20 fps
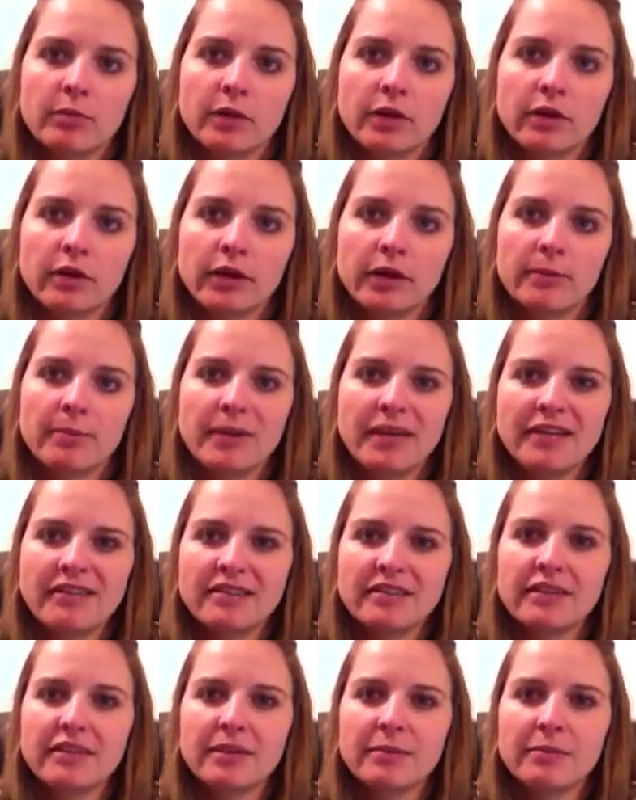period,
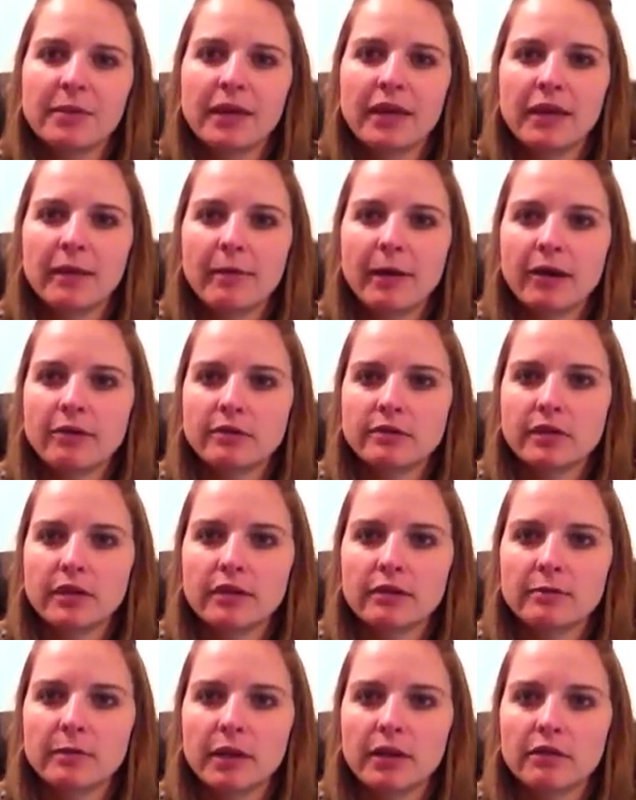basically being about
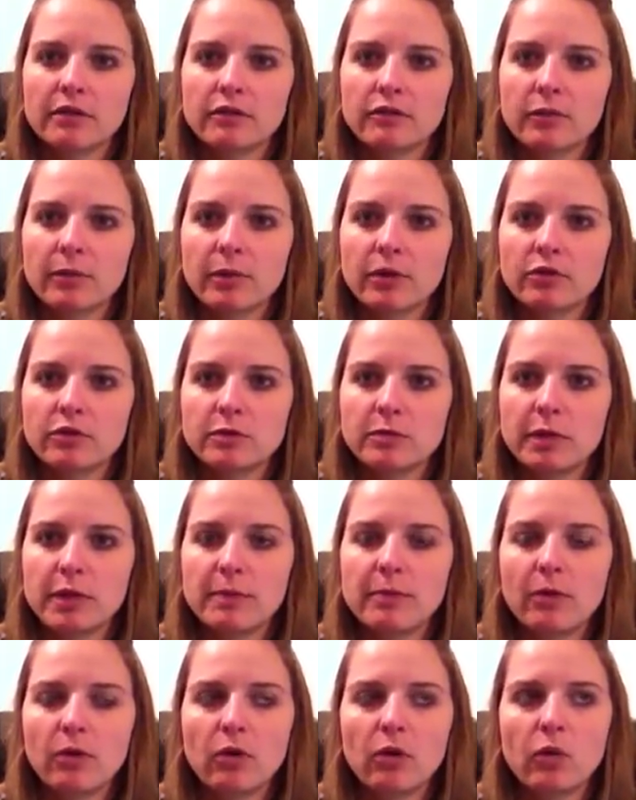6 months for most
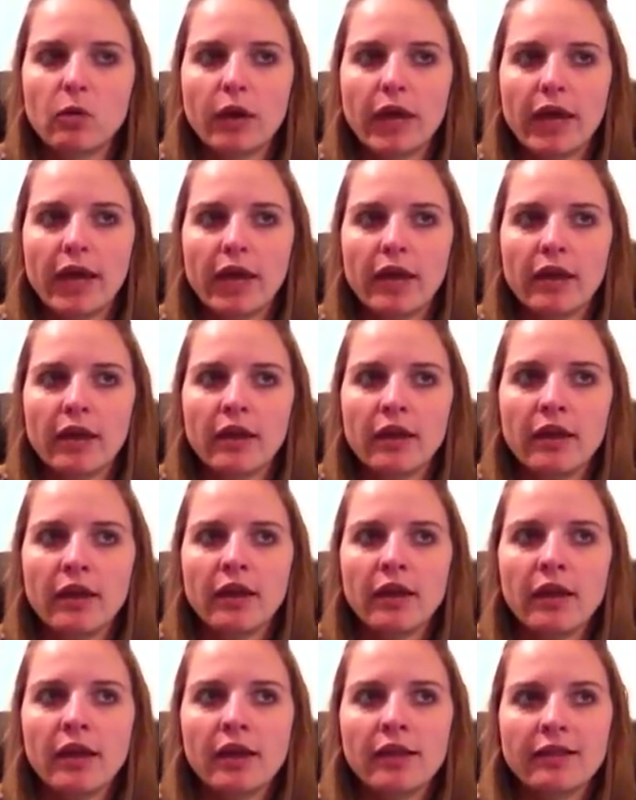people, when,
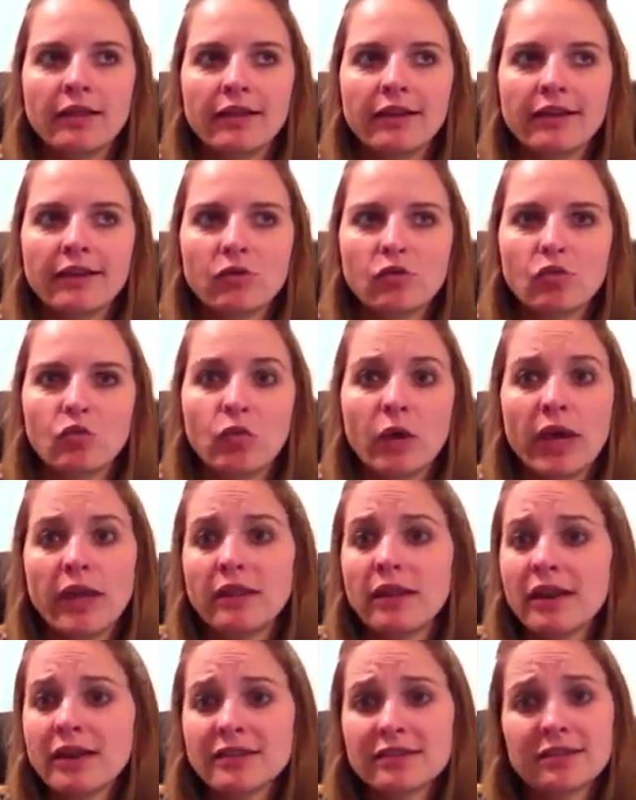like, weight
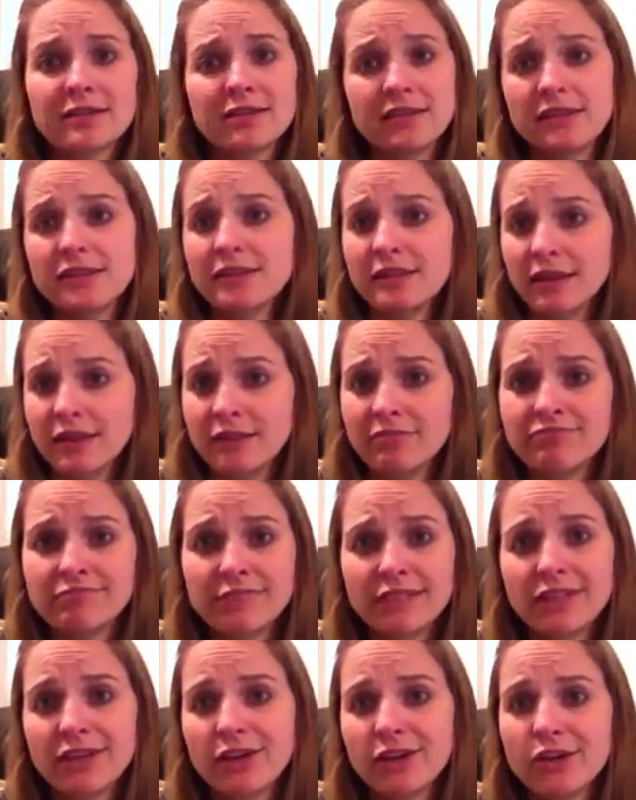loss is easy.
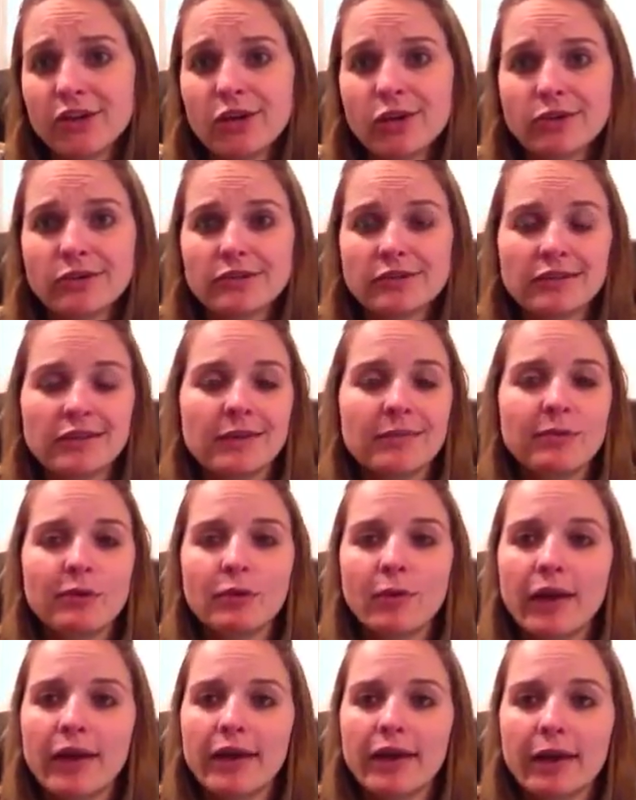You know, you go to sleep, you
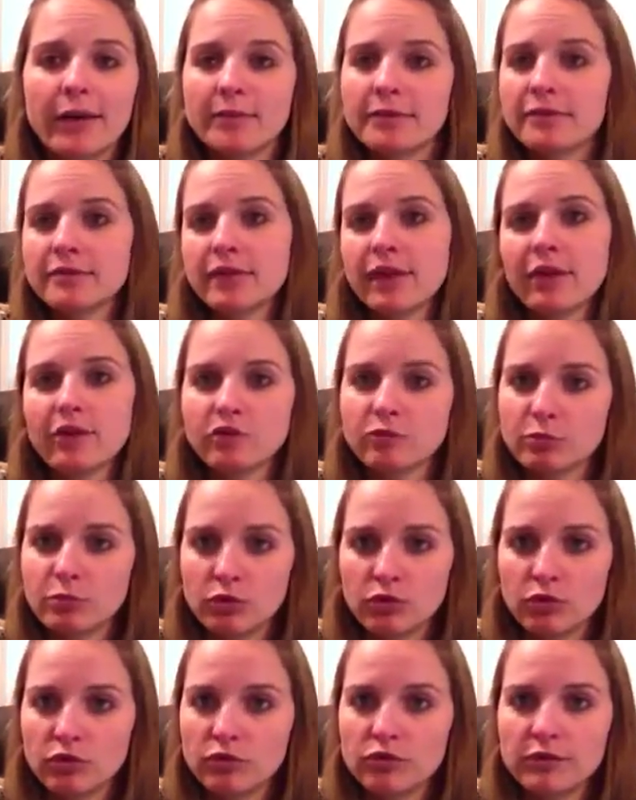wake up, the scale's
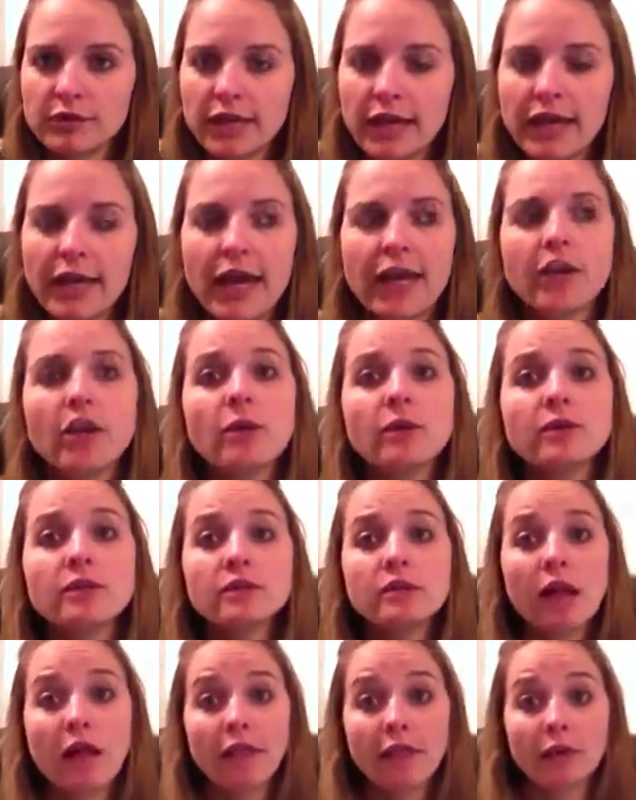moved. And I know it's
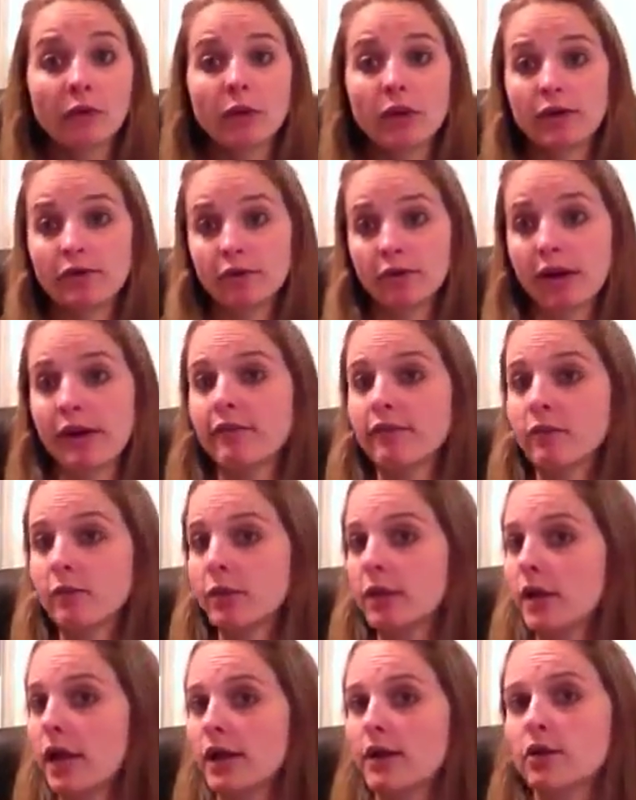not that way for
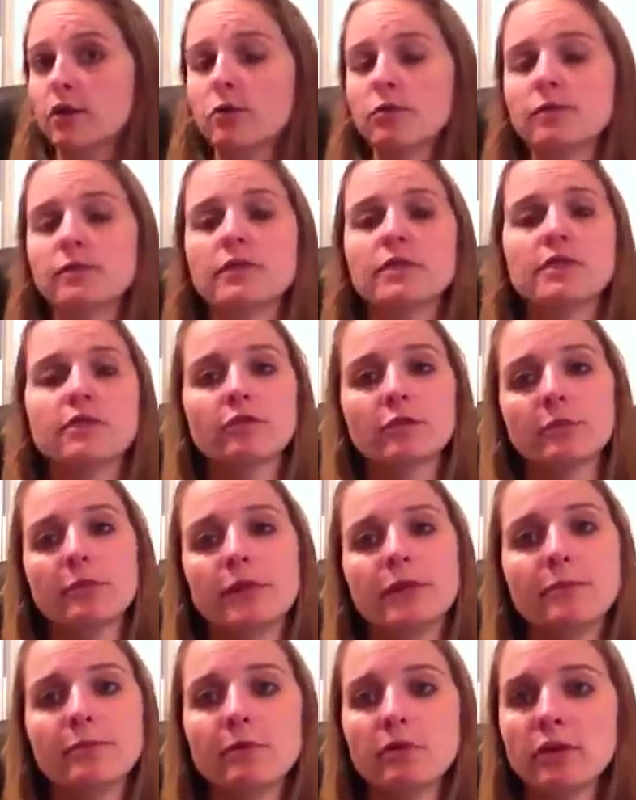everyone. I know different
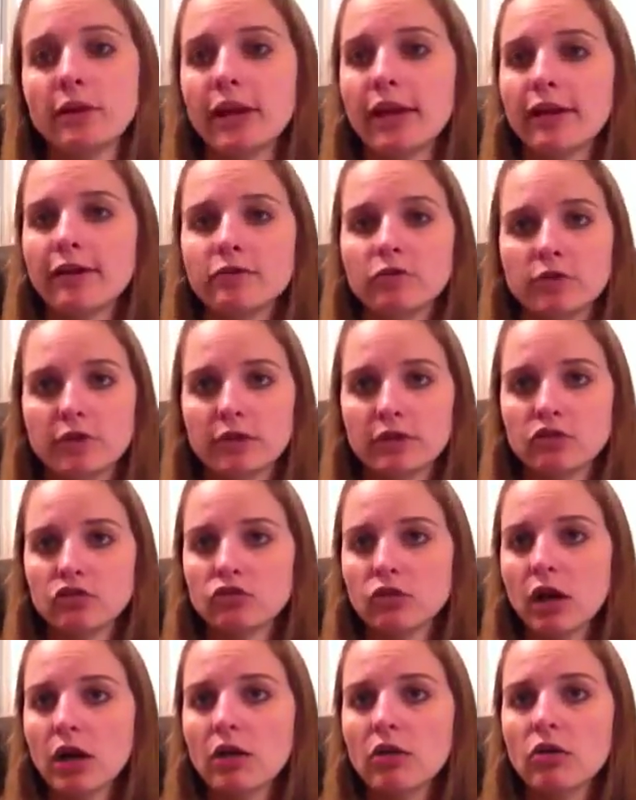people, like, have really
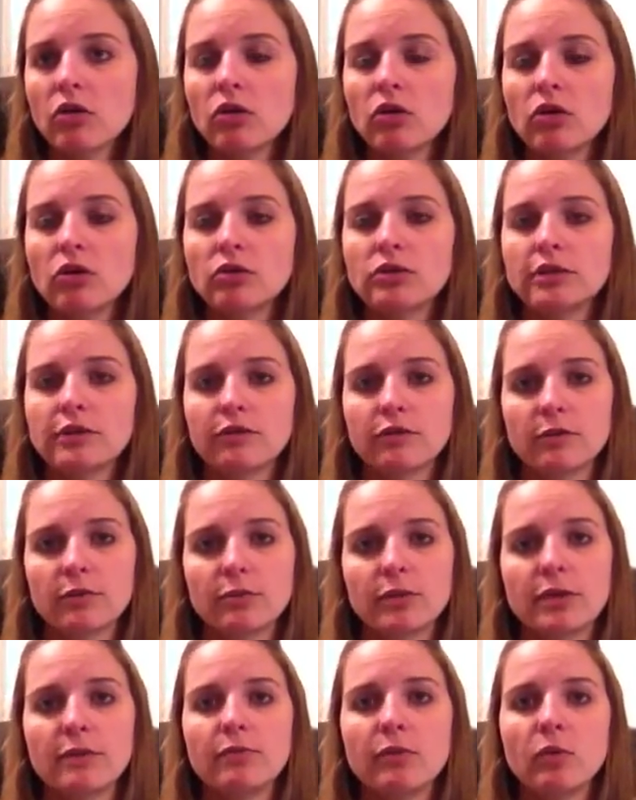struggled. Different
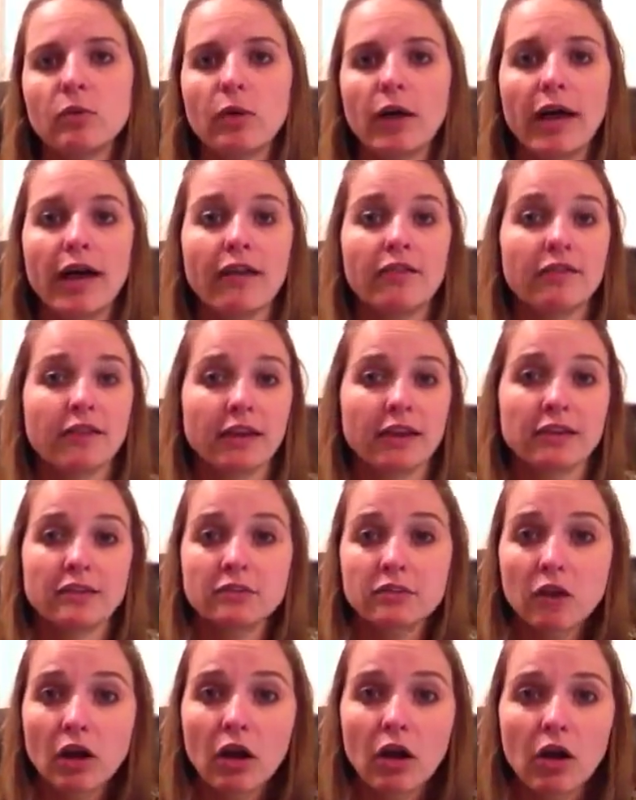people will have, like,
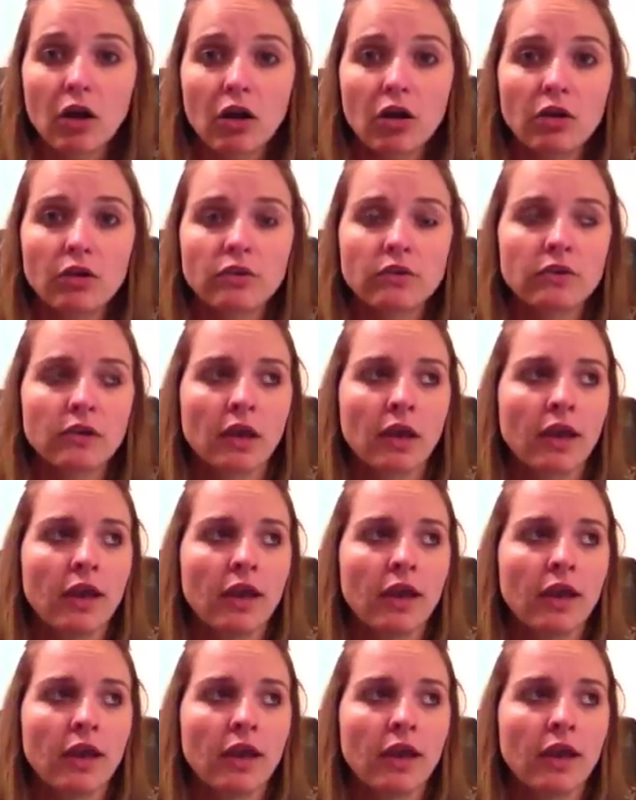stalls.